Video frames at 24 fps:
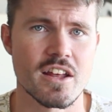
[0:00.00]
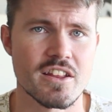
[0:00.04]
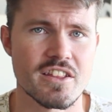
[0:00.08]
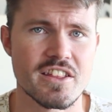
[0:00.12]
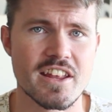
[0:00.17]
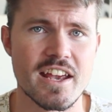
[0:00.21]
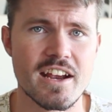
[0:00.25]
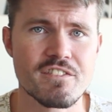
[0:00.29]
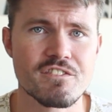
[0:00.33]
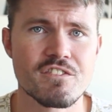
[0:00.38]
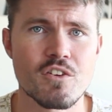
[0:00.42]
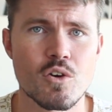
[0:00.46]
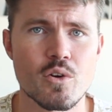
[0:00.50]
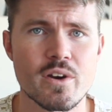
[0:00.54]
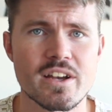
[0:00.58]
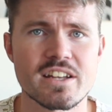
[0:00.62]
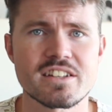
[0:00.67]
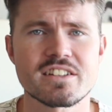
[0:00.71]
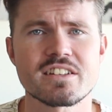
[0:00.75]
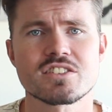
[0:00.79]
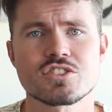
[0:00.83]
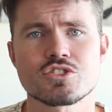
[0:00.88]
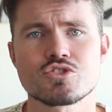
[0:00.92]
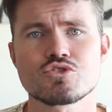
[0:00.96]
Therefore,
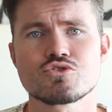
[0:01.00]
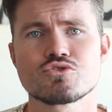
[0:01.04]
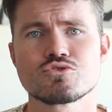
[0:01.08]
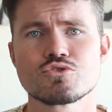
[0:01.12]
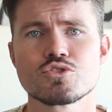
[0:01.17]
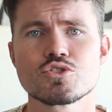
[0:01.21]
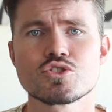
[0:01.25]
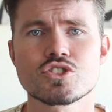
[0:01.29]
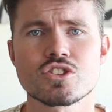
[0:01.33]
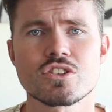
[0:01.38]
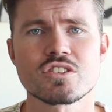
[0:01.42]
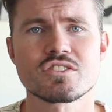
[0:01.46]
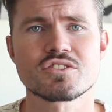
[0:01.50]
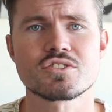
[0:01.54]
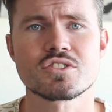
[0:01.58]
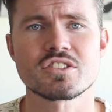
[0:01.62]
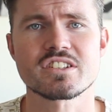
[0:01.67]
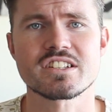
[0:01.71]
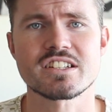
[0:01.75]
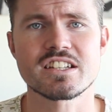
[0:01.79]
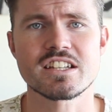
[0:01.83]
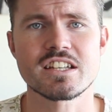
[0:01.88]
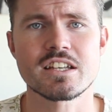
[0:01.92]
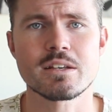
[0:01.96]
it is crucial to
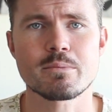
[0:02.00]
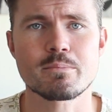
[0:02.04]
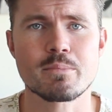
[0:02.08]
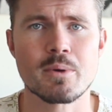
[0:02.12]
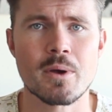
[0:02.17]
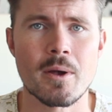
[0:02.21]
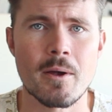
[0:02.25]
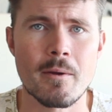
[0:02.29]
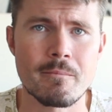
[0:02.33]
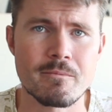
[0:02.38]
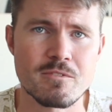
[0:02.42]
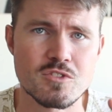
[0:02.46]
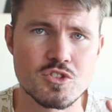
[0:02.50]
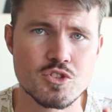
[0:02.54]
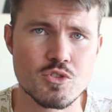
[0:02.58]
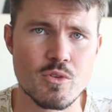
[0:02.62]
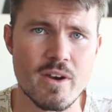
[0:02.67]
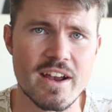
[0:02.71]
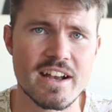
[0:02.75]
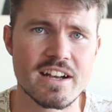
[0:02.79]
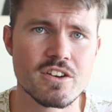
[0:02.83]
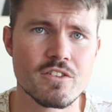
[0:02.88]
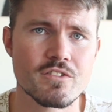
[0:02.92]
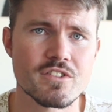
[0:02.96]
keep
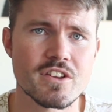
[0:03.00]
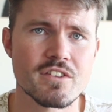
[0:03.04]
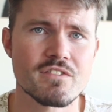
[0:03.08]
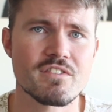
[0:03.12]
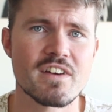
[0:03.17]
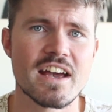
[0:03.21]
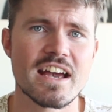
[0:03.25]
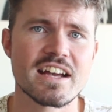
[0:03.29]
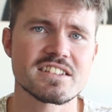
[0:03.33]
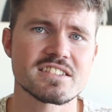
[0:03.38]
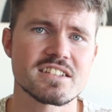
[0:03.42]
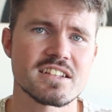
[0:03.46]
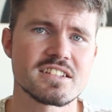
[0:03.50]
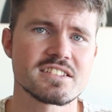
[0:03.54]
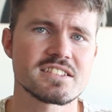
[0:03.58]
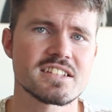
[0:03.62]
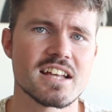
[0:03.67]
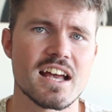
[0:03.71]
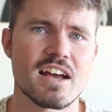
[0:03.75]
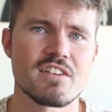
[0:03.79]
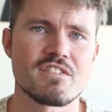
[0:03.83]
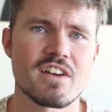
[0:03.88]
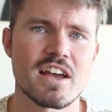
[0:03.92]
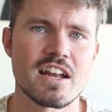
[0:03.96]
track of the vaccines
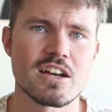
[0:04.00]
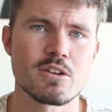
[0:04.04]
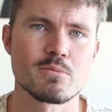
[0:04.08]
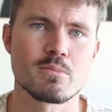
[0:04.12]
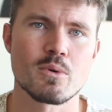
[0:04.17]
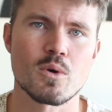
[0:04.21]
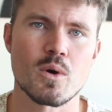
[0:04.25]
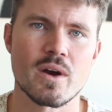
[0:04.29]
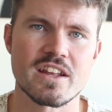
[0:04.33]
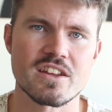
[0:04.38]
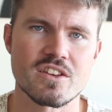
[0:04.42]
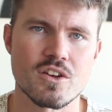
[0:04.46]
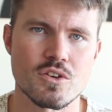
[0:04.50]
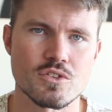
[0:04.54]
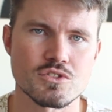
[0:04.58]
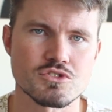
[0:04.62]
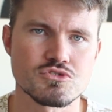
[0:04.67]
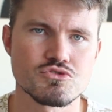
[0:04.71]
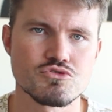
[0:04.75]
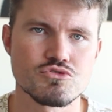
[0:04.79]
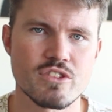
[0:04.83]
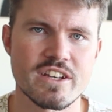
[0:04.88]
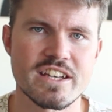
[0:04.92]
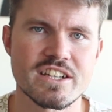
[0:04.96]
available in
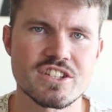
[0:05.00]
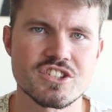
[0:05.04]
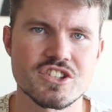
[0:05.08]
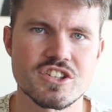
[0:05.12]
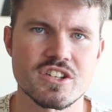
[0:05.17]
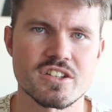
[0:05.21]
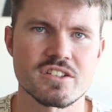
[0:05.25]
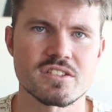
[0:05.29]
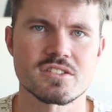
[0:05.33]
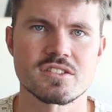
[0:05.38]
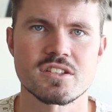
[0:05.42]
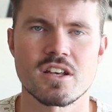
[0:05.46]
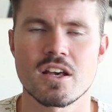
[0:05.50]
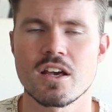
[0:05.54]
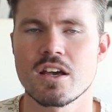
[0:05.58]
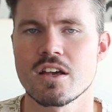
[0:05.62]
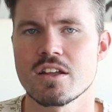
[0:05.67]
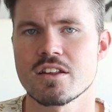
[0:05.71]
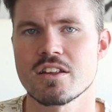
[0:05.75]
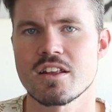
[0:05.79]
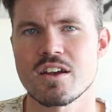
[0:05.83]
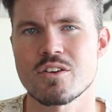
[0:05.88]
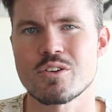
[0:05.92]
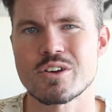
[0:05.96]
those regions.
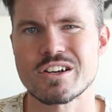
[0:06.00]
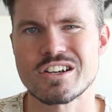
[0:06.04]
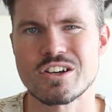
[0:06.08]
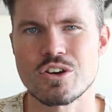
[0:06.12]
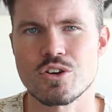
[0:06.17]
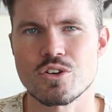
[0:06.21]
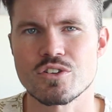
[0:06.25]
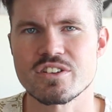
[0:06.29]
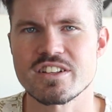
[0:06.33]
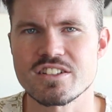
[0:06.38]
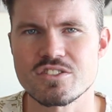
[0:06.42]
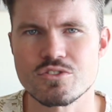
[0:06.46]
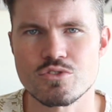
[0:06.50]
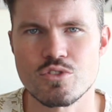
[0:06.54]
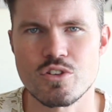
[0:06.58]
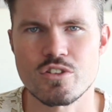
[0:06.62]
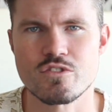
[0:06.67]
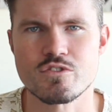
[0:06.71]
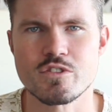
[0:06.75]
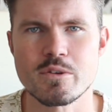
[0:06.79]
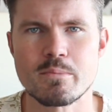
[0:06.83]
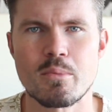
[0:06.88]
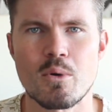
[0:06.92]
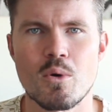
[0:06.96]
Now, according to a
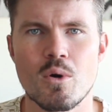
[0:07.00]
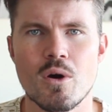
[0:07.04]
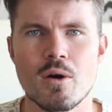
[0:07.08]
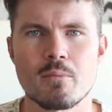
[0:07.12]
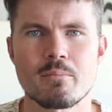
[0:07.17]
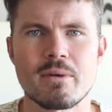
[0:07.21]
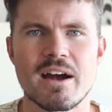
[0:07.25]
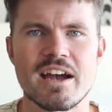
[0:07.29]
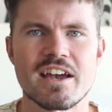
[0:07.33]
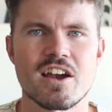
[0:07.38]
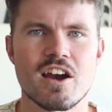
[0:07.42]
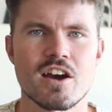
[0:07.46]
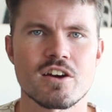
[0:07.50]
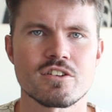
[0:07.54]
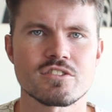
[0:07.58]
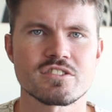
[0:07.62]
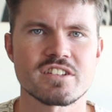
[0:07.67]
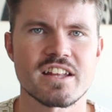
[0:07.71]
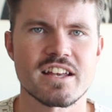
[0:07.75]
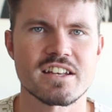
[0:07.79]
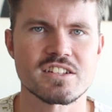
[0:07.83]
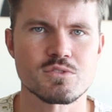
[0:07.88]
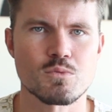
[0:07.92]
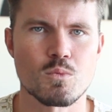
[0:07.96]
report by
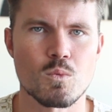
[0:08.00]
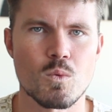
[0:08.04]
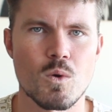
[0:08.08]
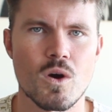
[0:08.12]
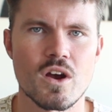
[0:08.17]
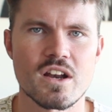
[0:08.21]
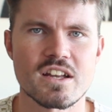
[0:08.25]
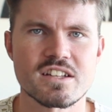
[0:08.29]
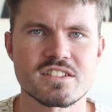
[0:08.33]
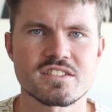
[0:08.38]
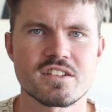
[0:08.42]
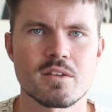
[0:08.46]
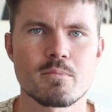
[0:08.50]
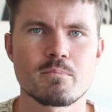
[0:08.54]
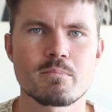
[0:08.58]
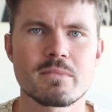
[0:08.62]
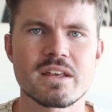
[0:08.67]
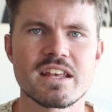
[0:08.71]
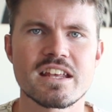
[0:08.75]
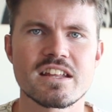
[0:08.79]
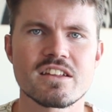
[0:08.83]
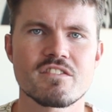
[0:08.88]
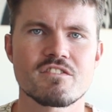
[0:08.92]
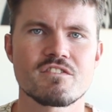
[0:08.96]
RNS Wallace, the
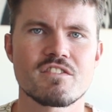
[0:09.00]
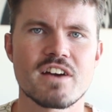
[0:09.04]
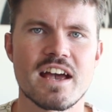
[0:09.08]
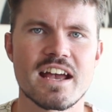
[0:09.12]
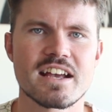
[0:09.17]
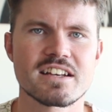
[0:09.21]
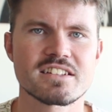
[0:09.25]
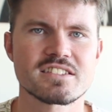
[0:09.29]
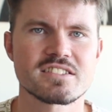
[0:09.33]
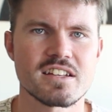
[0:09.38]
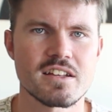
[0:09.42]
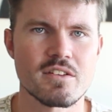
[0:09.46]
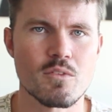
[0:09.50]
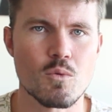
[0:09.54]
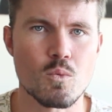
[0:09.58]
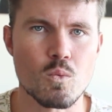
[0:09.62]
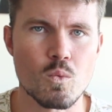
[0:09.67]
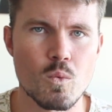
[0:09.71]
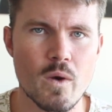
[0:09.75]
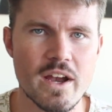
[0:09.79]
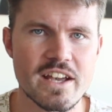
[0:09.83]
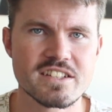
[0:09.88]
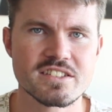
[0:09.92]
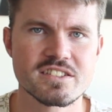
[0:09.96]
mean
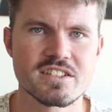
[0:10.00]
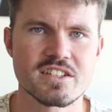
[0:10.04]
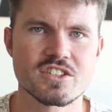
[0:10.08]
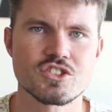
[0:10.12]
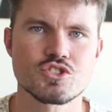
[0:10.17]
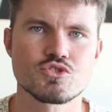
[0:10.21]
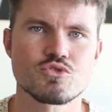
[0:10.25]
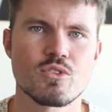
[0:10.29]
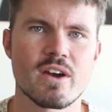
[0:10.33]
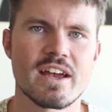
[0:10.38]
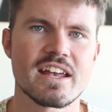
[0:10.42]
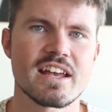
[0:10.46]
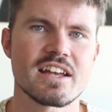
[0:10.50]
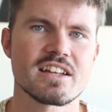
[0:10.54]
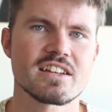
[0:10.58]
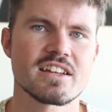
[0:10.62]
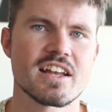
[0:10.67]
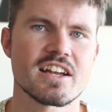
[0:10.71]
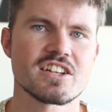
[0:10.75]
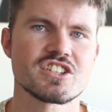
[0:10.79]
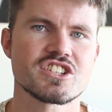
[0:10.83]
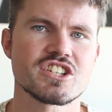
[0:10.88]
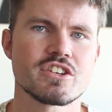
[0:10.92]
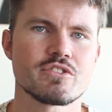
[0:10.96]
vaccine wastage rate in
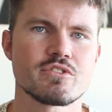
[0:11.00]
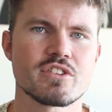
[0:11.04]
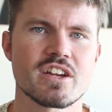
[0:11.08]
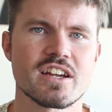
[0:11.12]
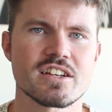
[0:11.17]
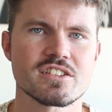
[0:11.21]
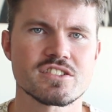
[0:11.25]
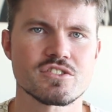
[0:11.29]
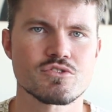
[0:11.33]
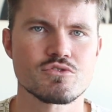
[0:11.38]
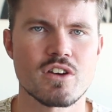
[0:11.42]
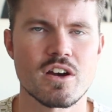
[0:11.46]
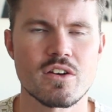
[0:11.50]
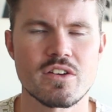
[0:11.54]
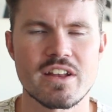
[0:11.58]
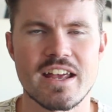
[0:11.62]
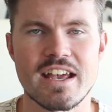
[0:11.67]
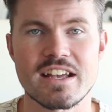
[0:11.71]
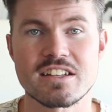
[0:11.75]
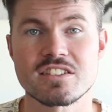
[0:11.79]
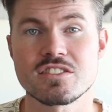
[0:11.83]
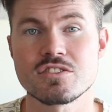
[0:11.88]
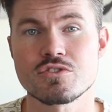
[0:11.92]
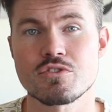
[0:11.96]
Nigeria is around
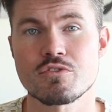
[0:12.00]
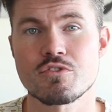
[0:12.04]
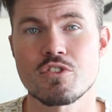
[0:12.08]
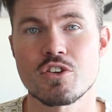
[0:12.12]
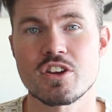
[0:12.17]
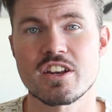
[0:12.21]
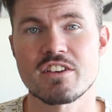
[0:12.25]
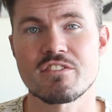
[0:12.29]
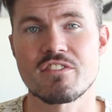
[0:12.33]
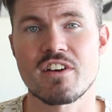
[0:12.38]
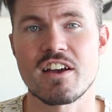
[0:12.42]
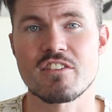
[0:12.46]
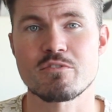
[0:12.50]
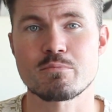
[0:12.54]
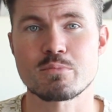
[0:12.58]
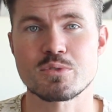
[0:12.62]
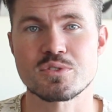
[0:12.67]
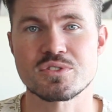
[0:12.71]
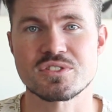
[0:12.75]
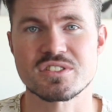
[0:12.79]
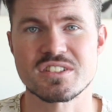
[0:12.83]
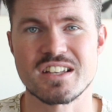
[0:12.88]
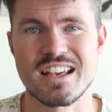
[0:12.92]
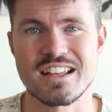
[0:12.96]
18 to
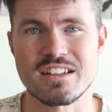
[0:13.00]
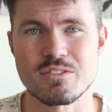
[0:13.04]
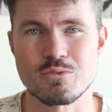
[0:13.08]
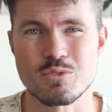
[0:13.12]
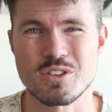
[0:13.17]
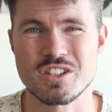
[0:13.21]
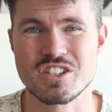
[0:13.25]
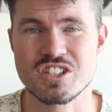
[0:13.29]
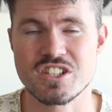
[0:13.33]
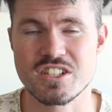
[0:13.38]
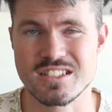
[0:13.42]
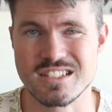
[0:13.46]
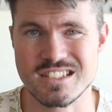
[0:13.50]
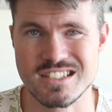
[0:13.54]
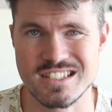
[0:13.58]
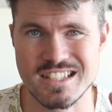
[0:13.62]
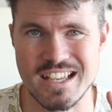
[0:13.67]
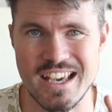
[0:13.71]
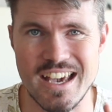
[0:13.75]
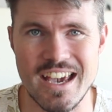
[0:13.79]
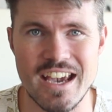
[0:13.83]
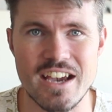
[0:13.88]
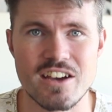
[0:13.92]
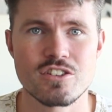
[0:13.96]
35%, which is
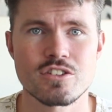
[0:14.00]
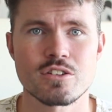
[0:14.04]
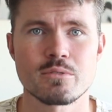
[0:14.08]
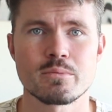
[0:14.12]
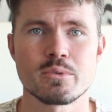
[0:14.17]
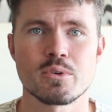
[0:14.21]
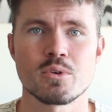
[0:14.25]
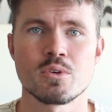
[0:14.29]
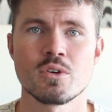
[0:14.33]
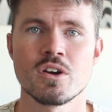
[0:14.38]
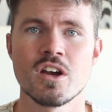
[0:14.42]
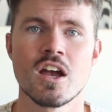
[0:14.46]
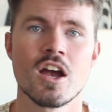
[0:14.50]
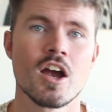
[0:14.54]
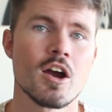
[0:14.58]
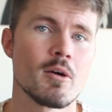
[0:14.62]
terrible.